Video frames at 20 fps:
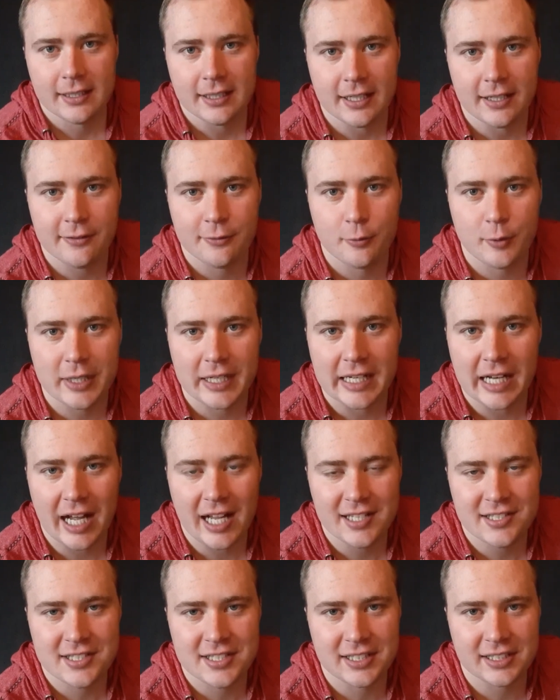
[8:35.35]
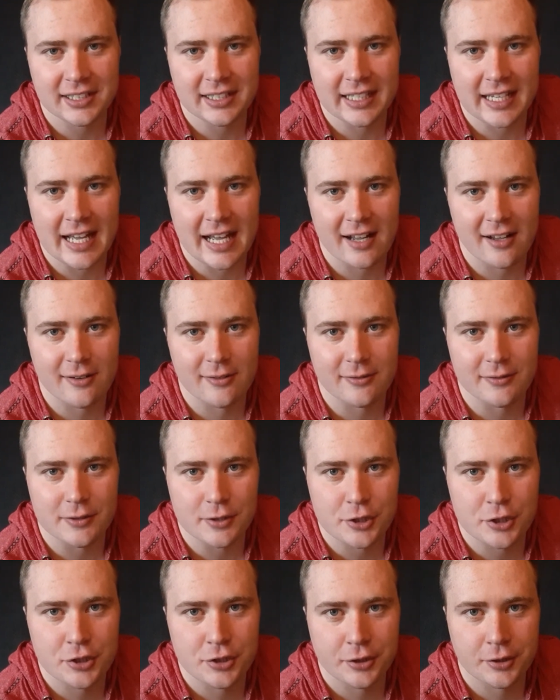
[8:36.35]
If we constantly have
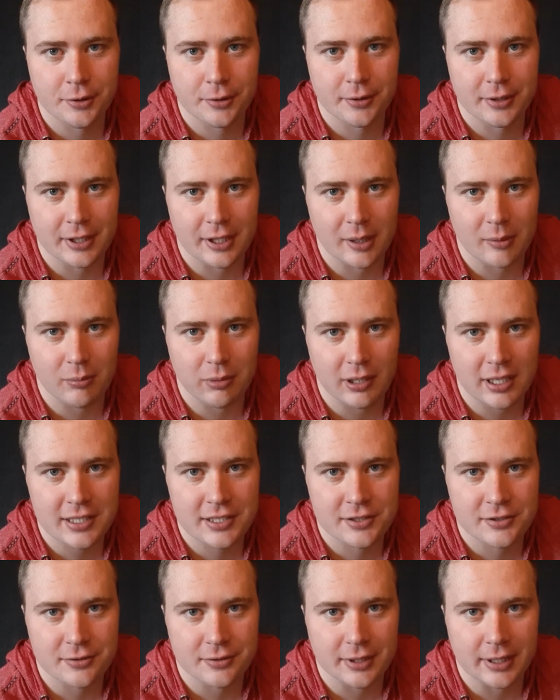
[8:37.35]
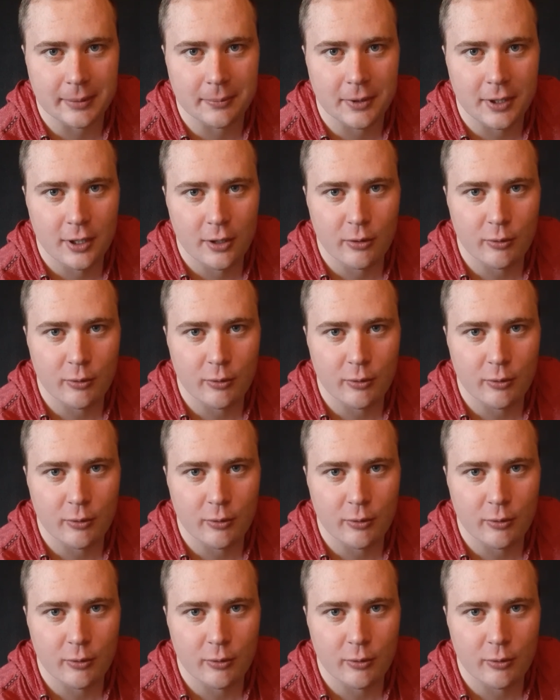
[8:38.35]
sugar in our bloodstream